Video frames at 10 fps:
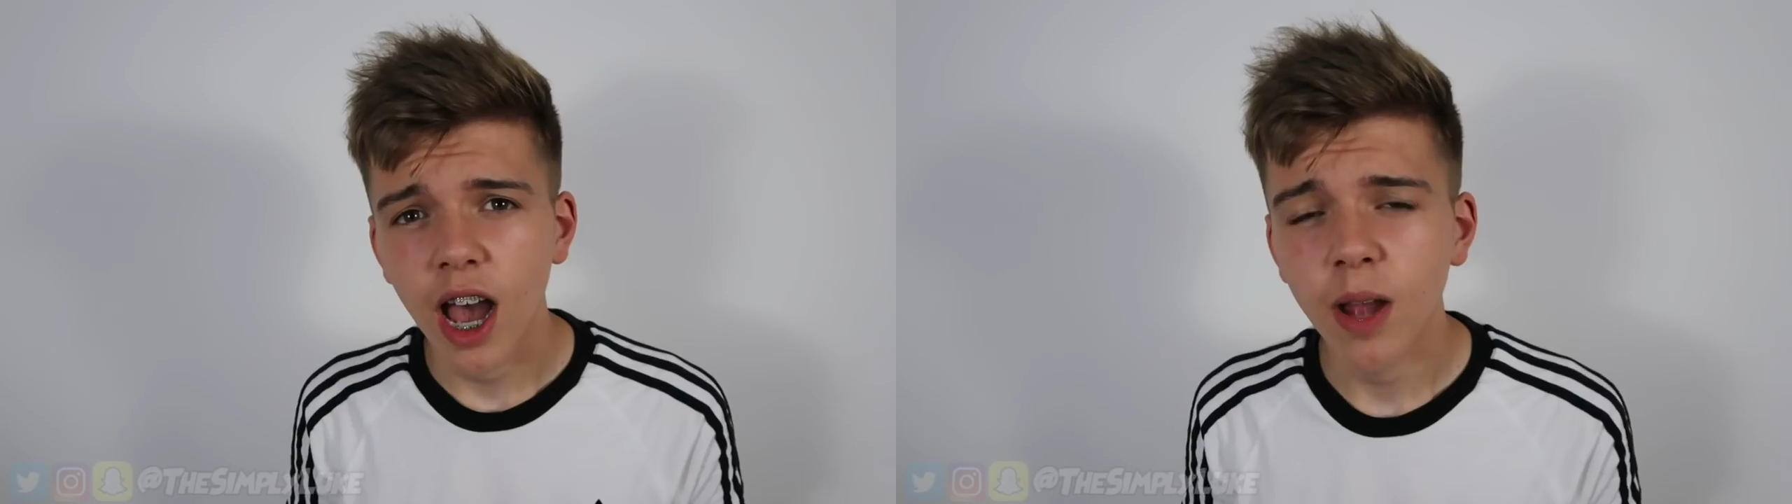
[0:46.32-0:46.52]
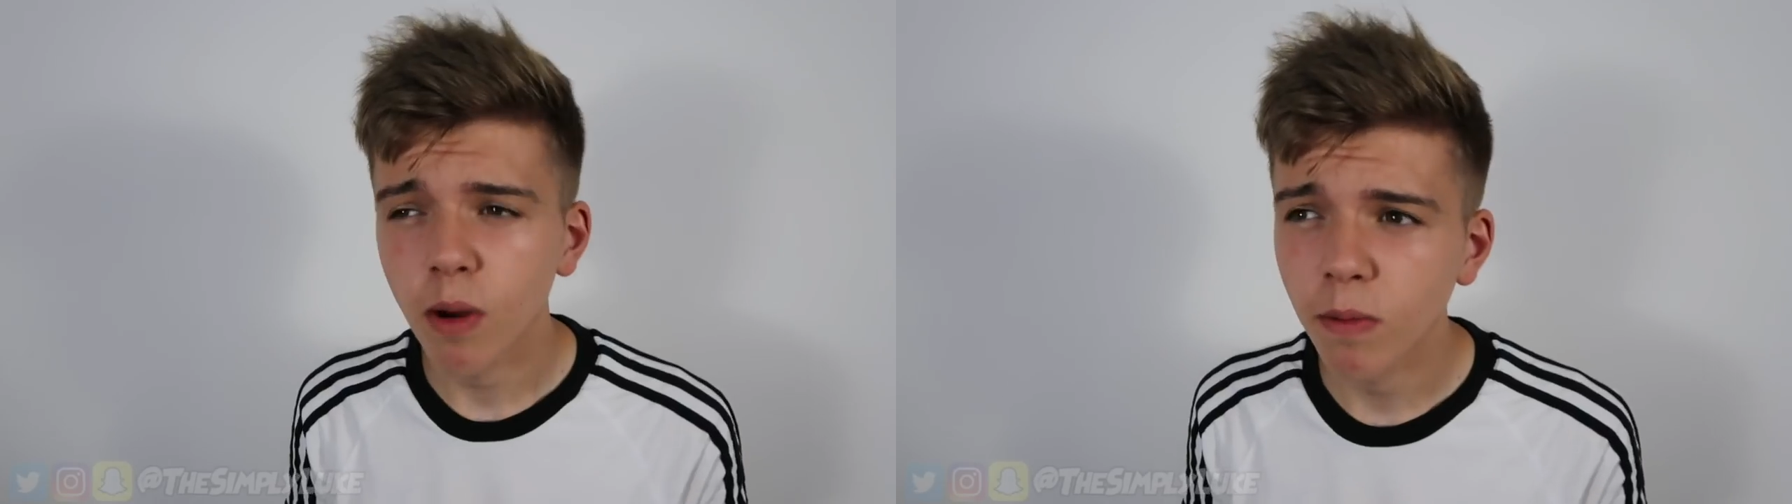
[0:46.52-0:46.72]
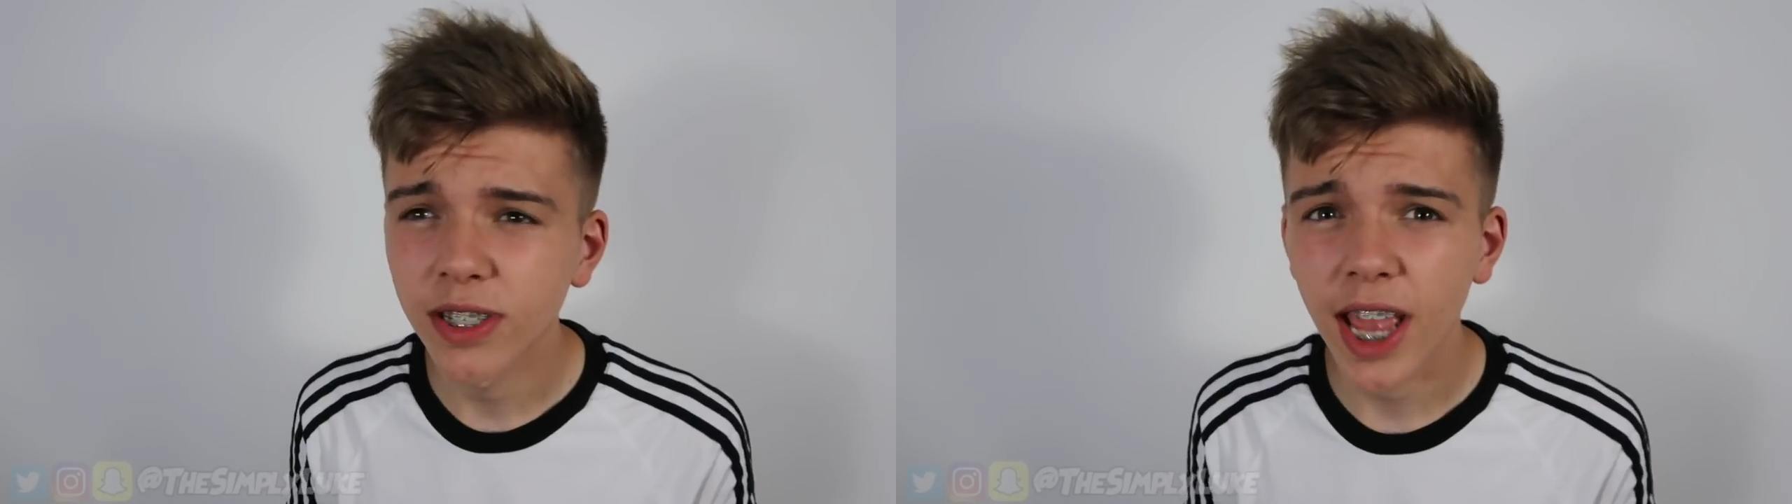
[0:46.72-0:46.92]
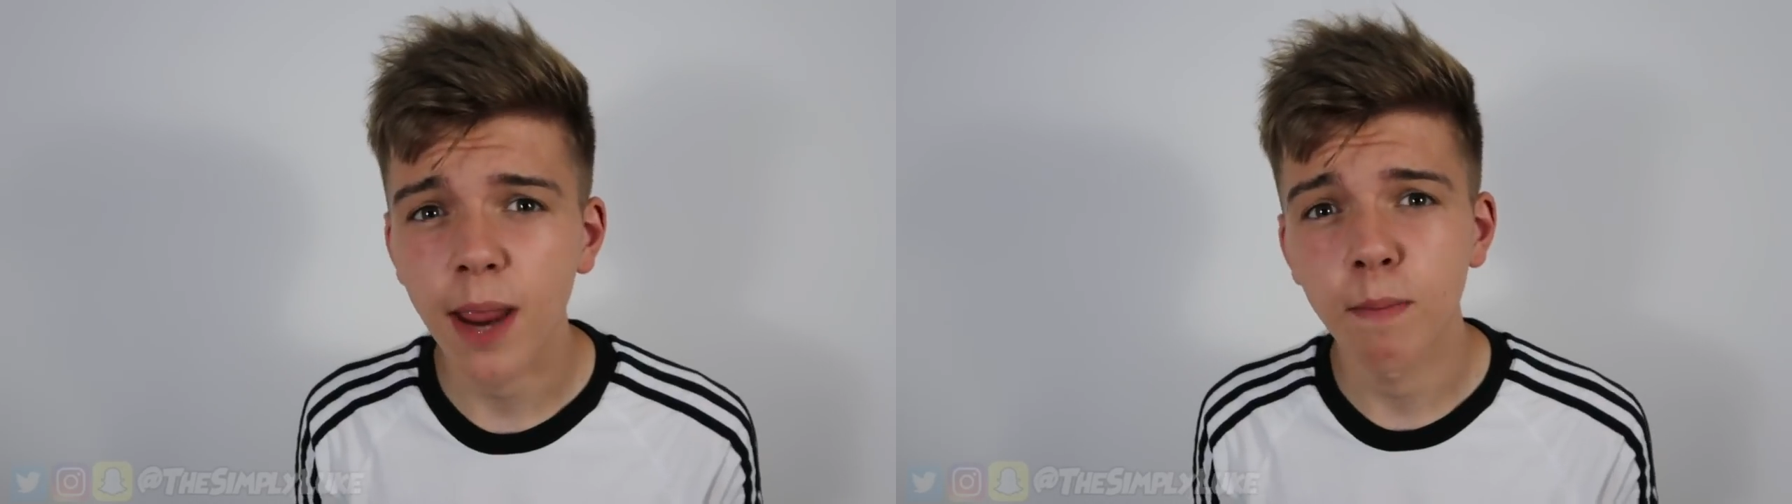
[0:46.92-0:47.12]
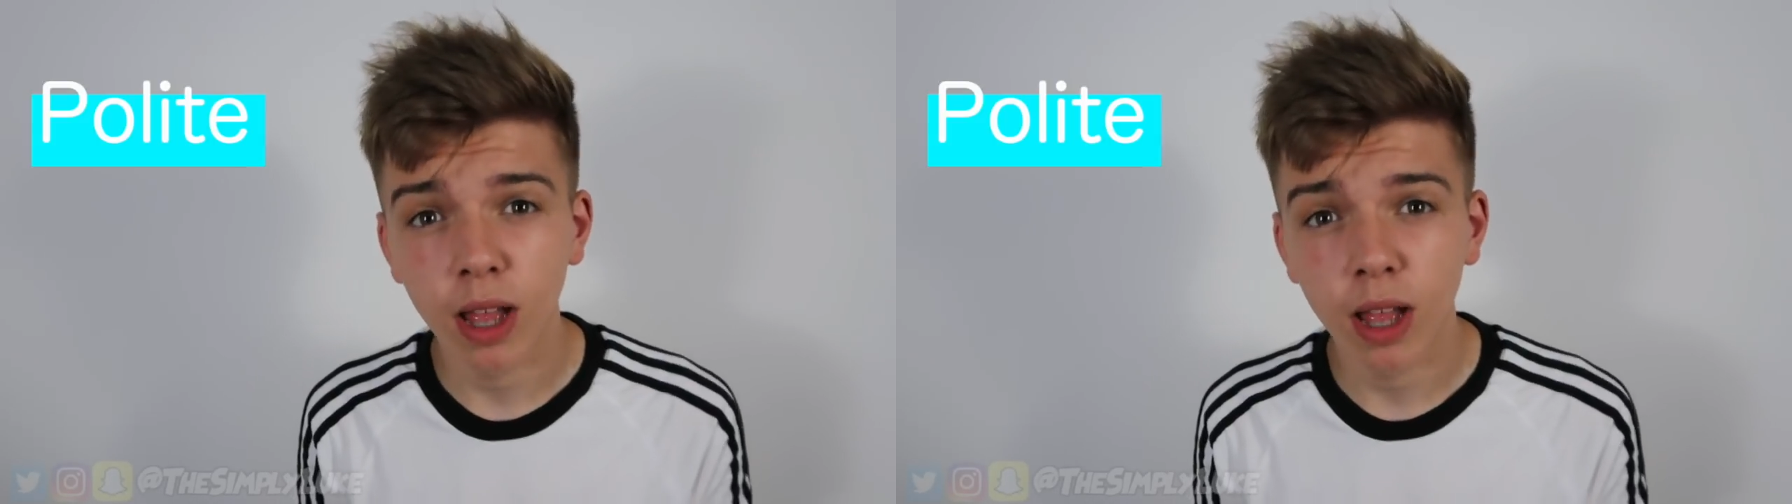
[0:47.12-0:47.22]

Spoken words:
I'd probably say